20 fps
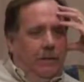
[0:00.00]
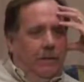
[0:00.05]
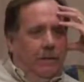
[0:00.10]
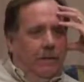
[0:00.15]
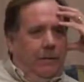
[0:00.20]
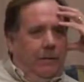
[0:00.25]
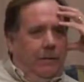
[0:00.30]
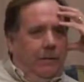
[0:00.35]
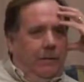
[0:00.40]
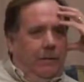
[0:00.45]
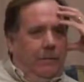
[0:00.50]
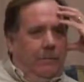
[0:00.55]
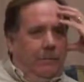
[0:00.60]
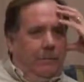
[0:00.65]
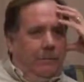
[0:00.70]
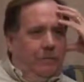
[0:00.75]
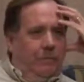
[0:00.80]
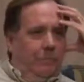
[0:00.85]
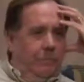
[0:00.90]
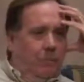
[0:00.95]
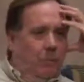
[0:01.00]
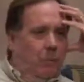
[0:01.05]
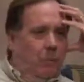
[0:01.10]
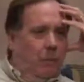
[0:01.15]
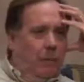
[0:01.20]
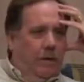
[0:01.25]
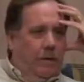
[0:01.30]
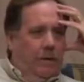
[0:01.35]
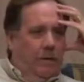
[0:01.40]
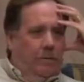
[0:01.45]
they
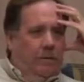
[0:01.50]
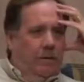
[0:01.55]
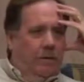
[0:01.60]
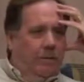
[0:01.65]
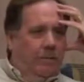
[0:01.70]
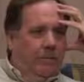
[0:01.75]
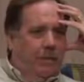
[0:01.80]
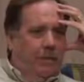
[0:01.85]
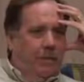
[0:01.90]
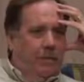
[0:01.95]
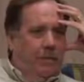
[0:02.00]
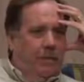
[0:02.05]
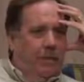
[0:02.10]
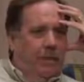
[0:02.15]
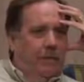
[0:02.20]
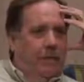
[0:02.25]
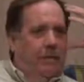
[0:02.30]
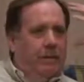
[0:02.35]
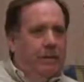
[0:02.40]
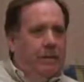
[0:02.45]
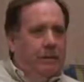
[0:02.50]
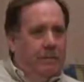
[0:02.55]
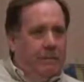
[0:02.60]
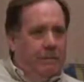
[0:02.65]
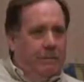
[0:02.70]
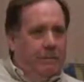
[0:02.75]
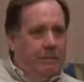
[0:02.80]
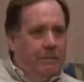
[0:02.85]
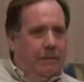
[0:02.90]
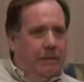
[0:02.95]
supported and respected me, then
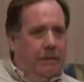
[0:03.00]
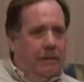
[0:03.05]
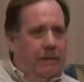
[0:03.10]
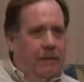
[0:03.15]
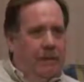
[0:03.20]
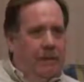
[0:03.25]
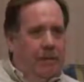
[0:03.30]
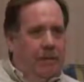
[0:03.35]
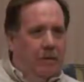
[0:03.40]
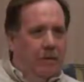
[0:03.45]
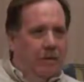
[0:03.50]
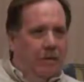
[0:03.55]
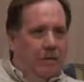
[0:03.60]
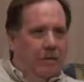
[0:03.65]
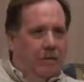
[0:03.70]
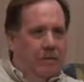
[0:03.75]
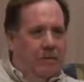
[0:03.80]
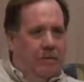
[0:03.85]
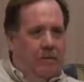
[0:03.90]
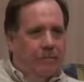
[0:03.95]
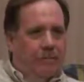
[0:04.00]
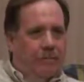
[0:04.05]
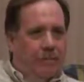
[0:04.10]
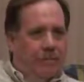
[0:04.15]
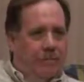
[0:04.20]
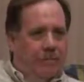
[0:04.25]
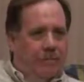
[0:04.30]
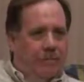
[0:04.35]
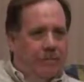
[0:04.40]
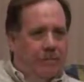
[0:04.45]
they would encourage their
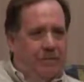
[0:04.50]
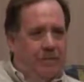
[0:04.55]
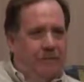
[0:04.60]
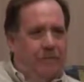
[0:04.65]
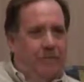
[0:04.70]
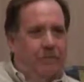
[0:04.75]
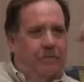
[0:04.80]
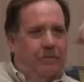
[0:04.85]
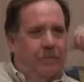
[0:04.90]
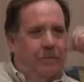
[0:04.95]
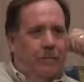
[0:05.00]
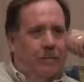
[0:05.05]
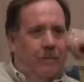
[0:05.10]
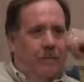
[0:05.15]
friends to vote for